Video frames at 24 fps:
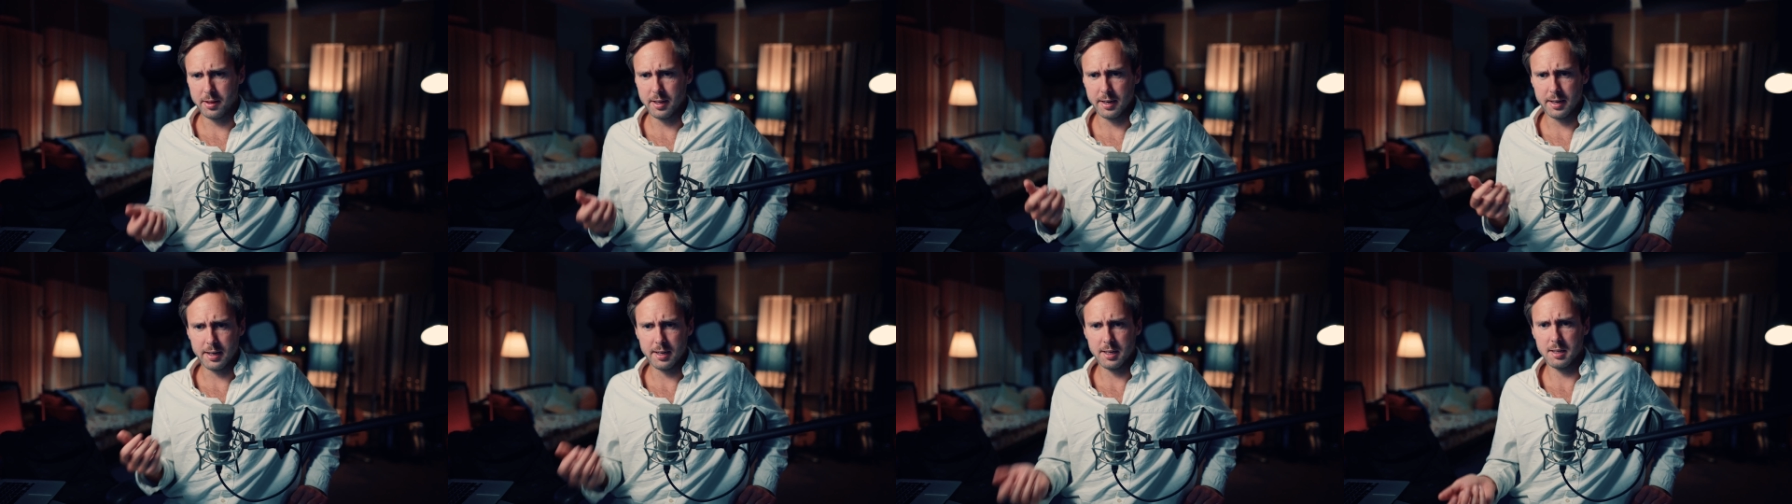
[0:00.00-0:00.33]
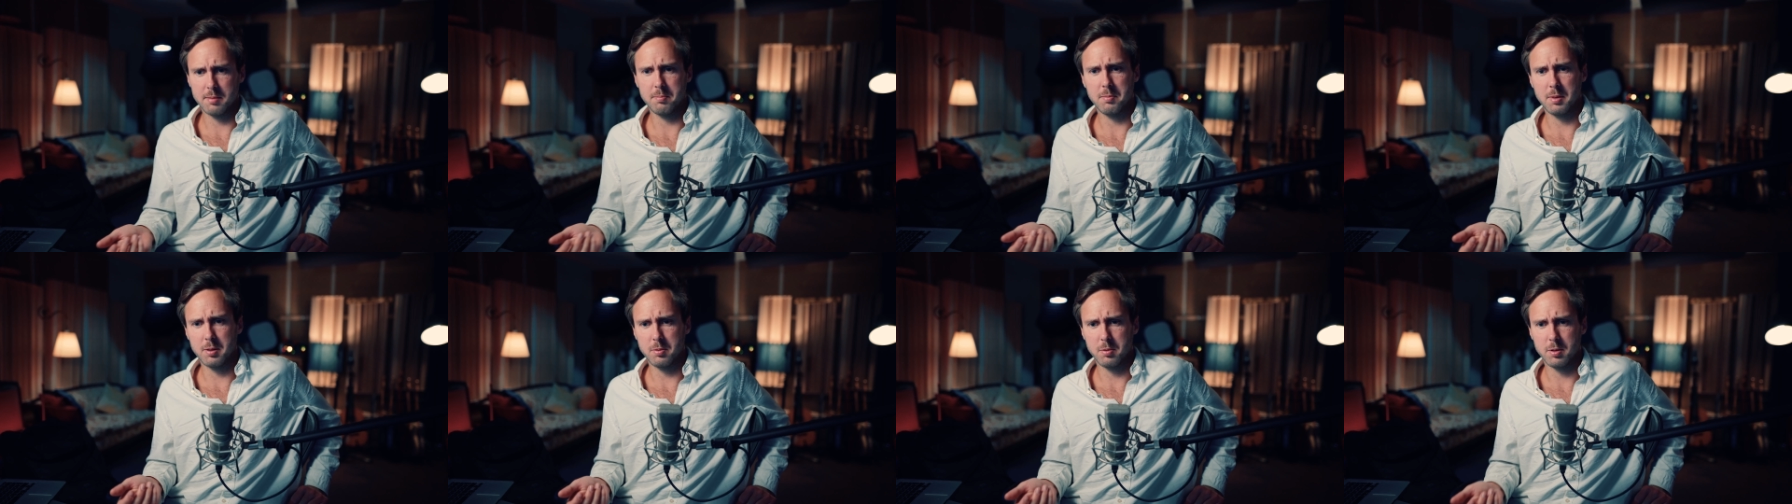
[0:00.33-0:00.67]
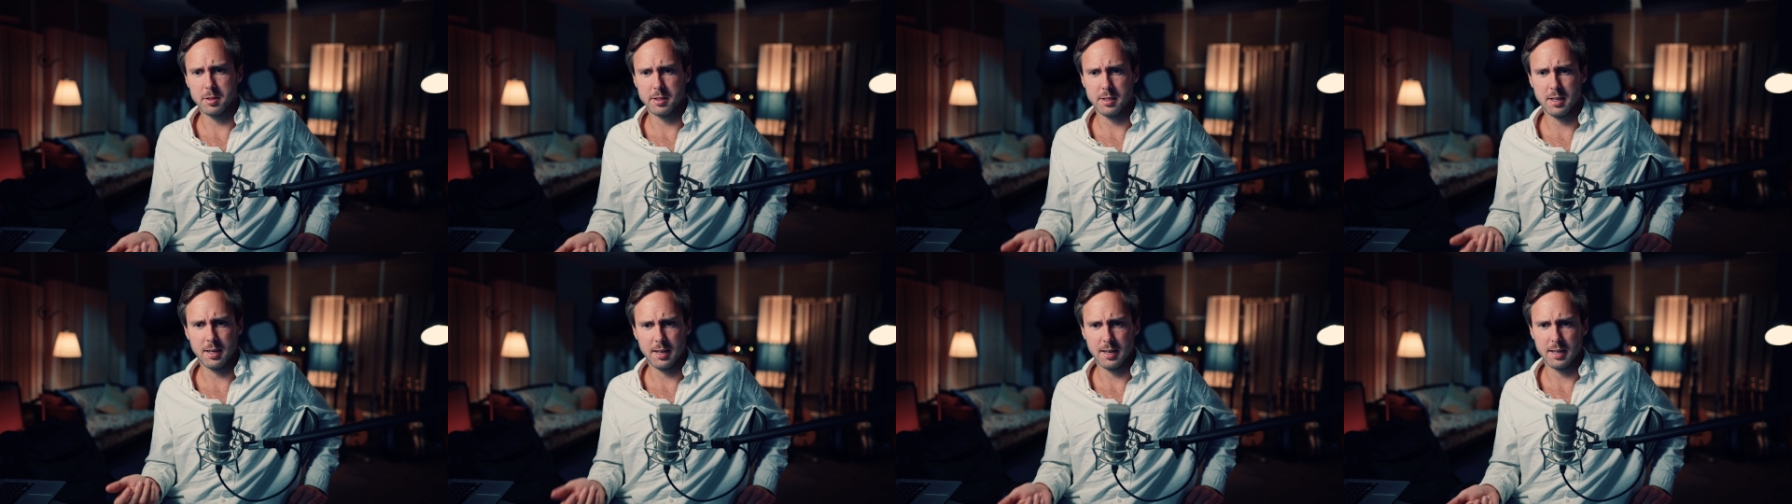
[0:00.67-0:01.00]
that hit me
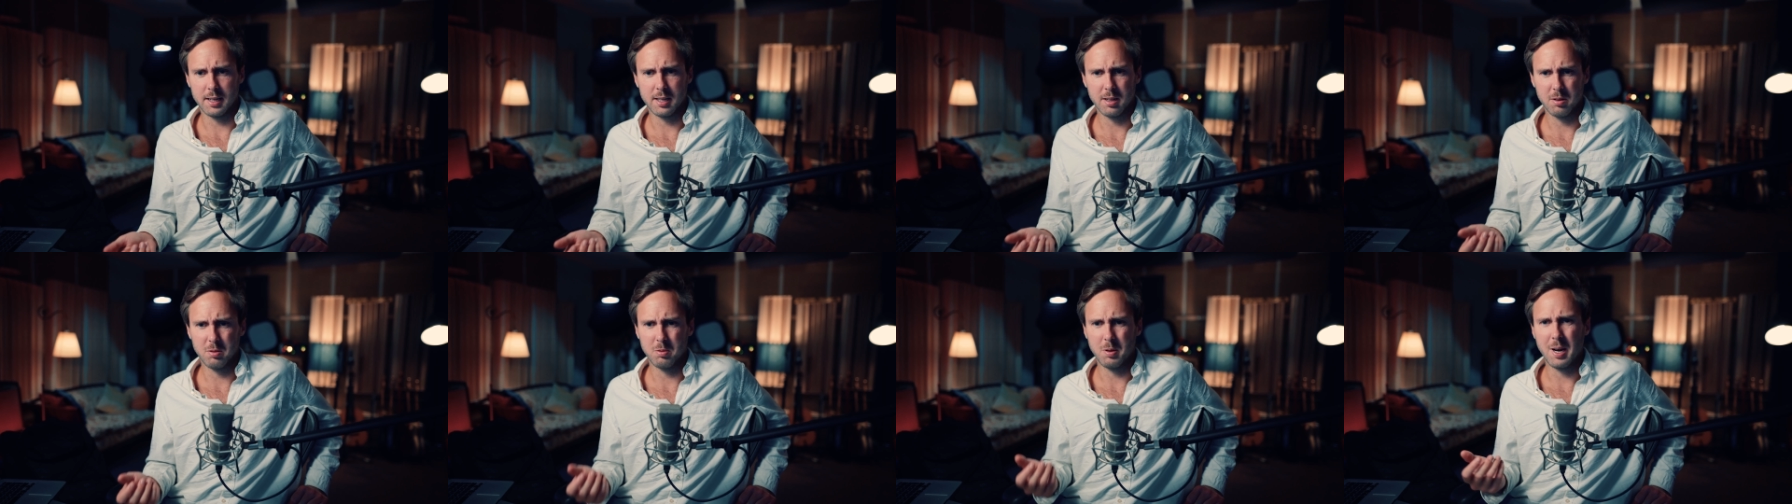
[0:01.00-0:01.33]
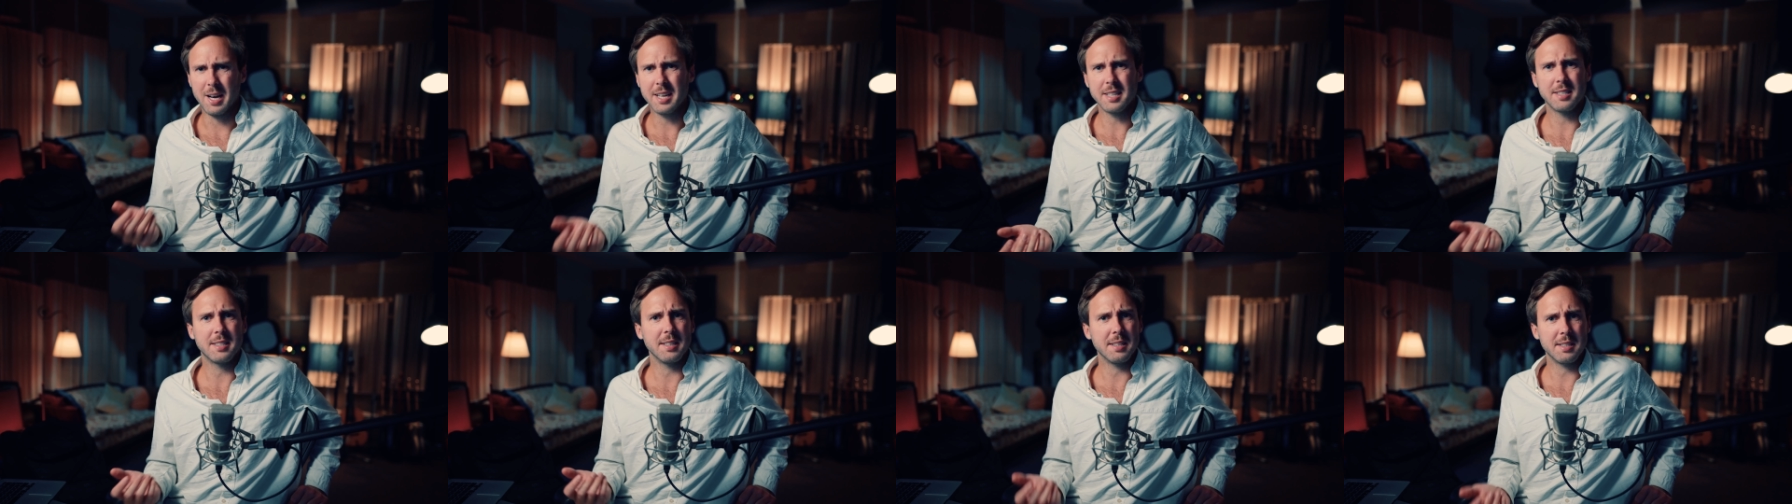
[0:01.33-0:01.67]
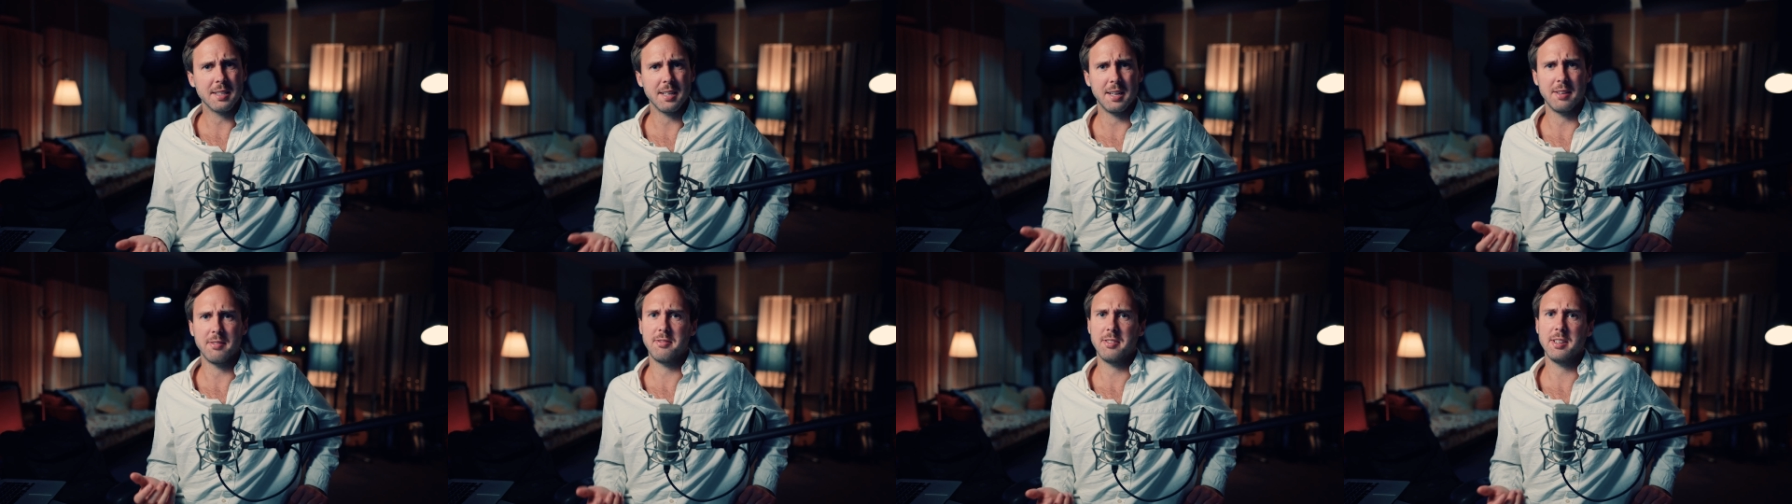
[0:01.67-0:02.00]
was like, why
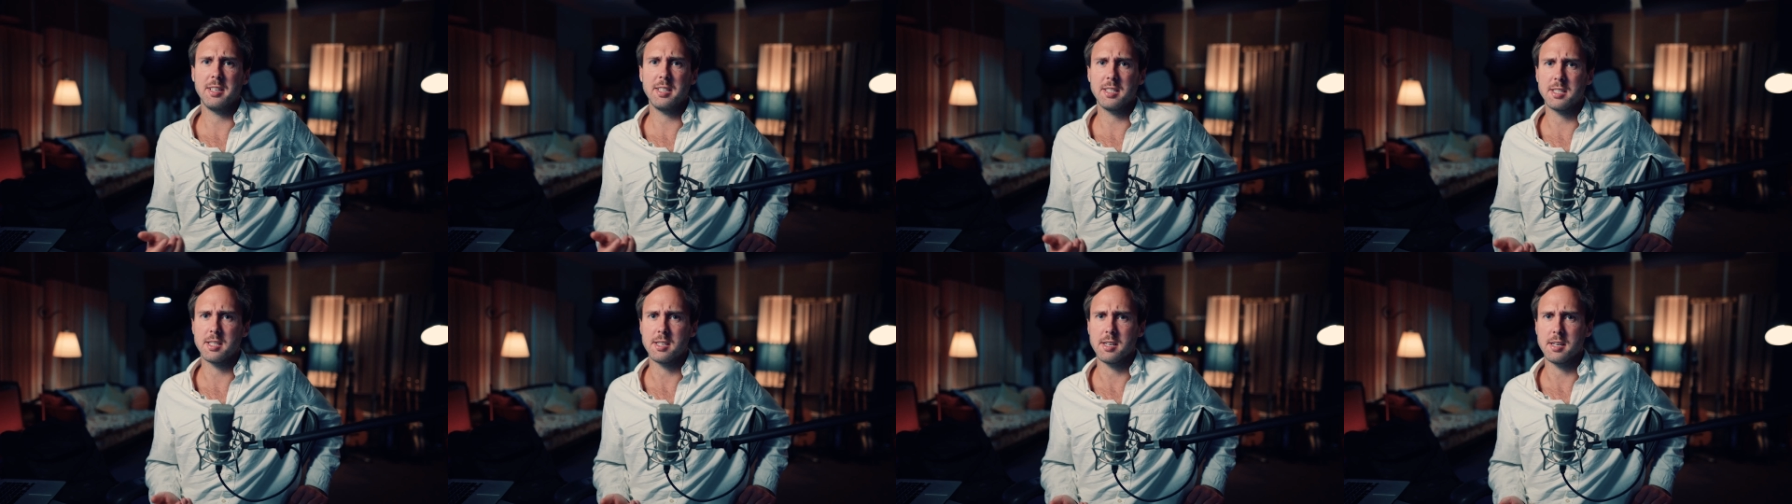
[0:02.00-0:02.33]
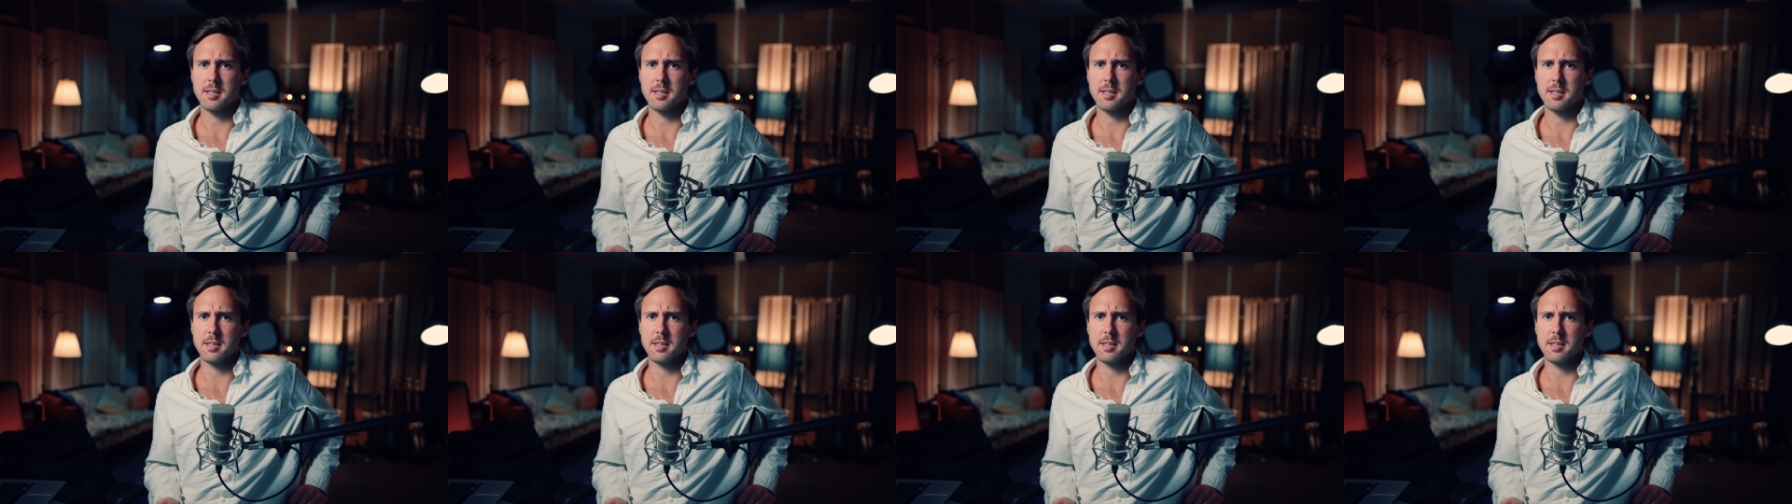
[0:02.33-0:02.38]
didn't I finish